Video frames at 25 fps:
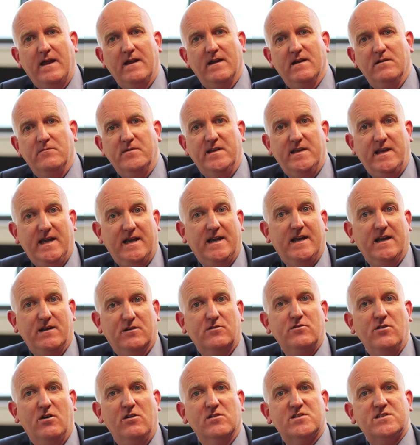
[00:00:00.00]
And when they get
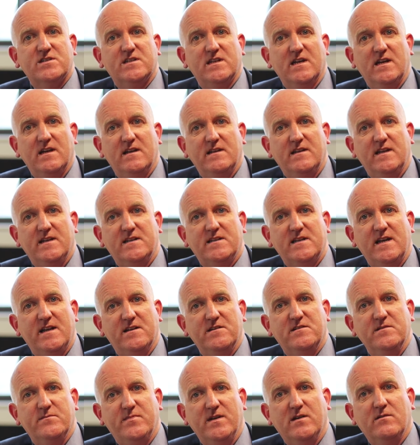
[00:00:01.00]
cross, they
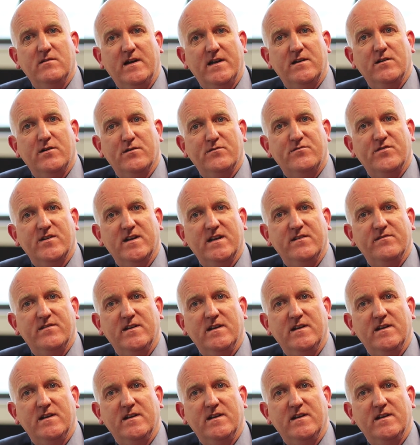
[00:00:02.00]
tend to be quite unforgiving.